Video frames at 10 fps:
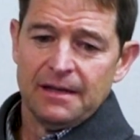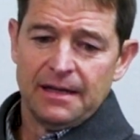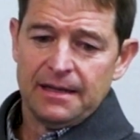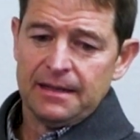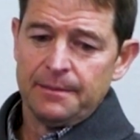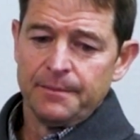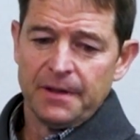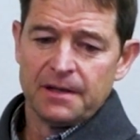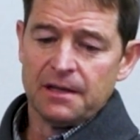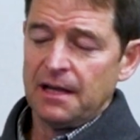
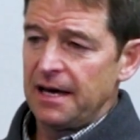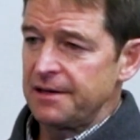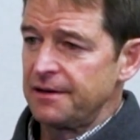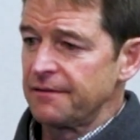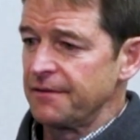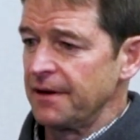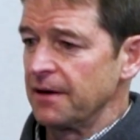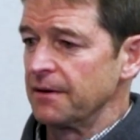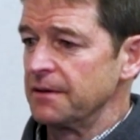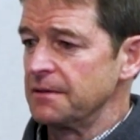in a lot of different
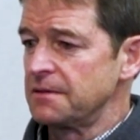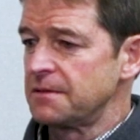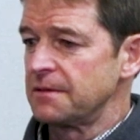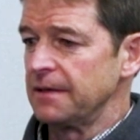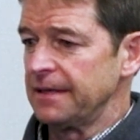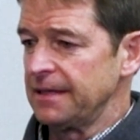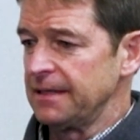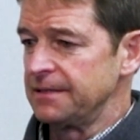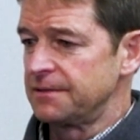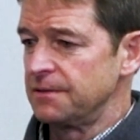areas
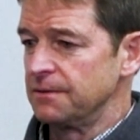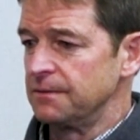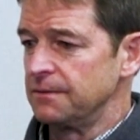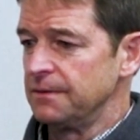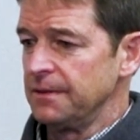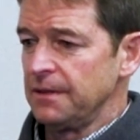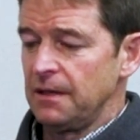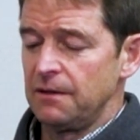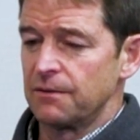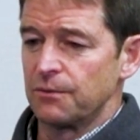to
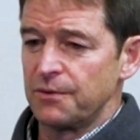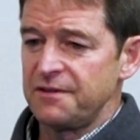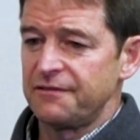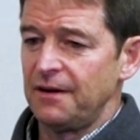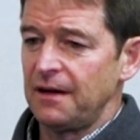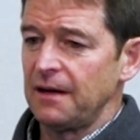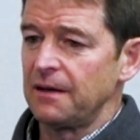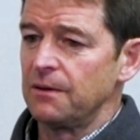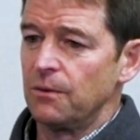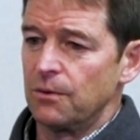either
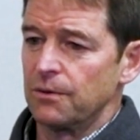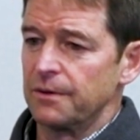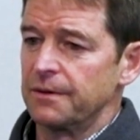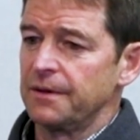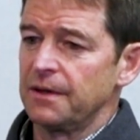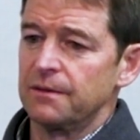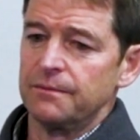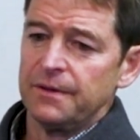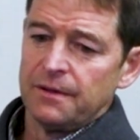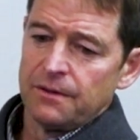refi or,
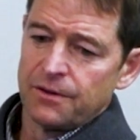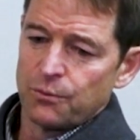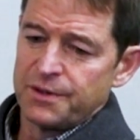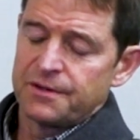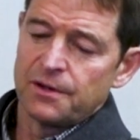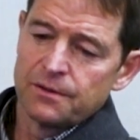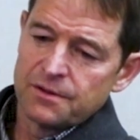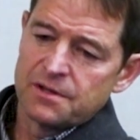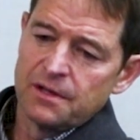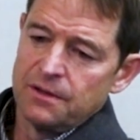the
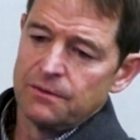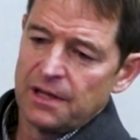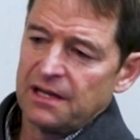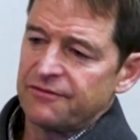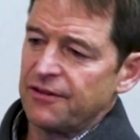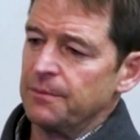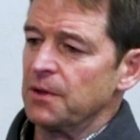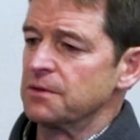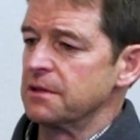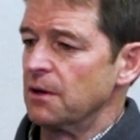returns that you get from
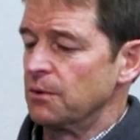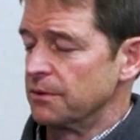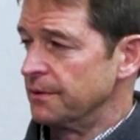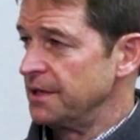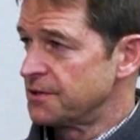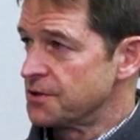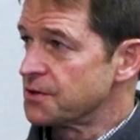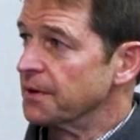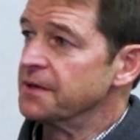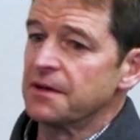those lower
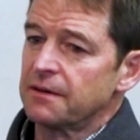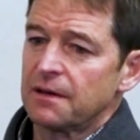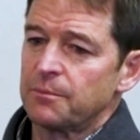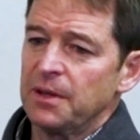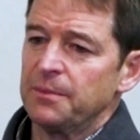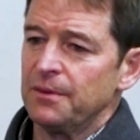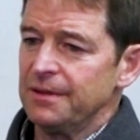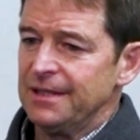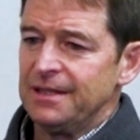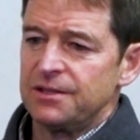interest rates. I think people
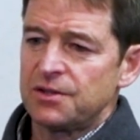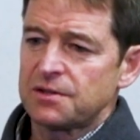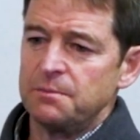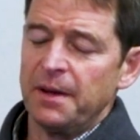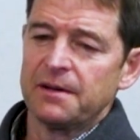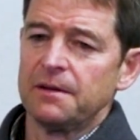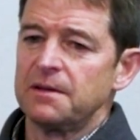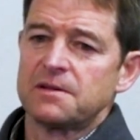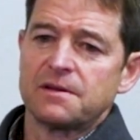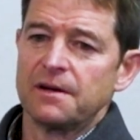just
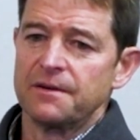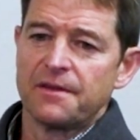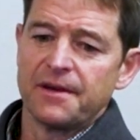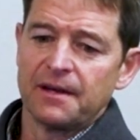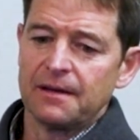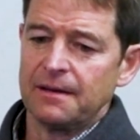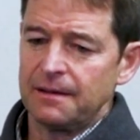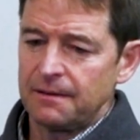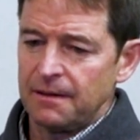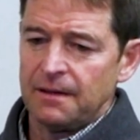mentally start
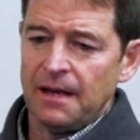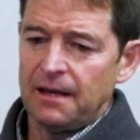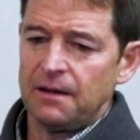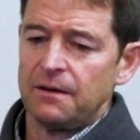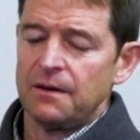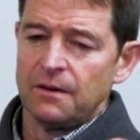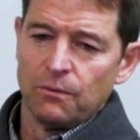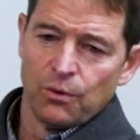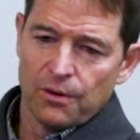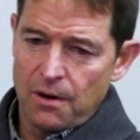thinking, hey,
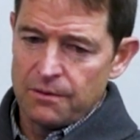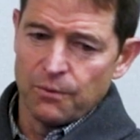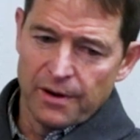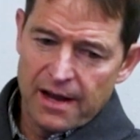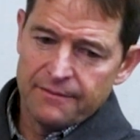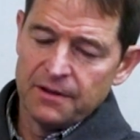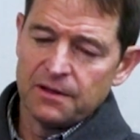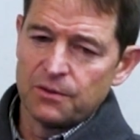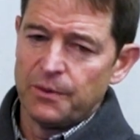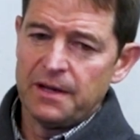we're having
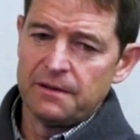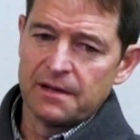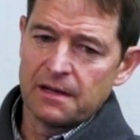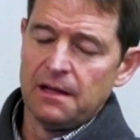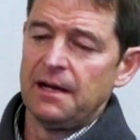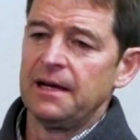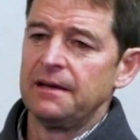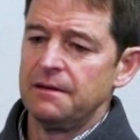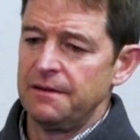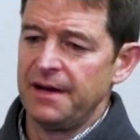a rate
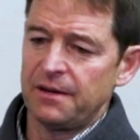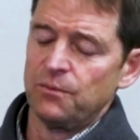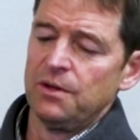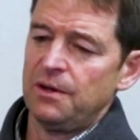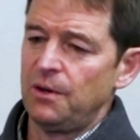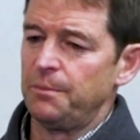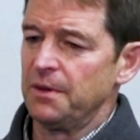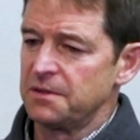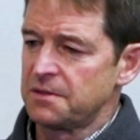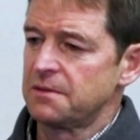decline that will help
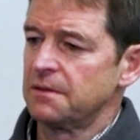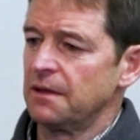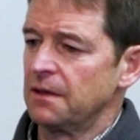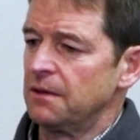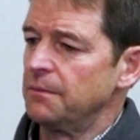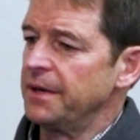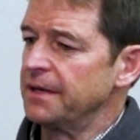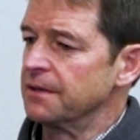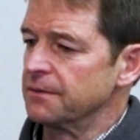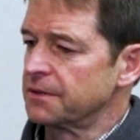us, and
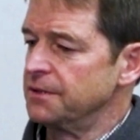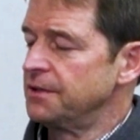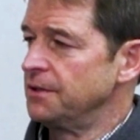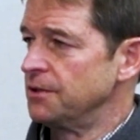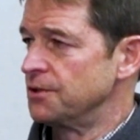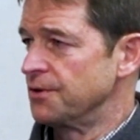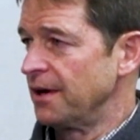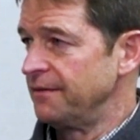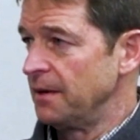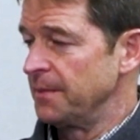it'll continue to
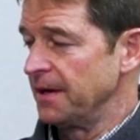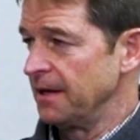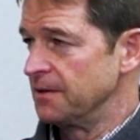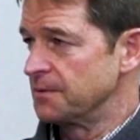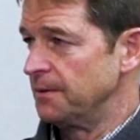drive M&A as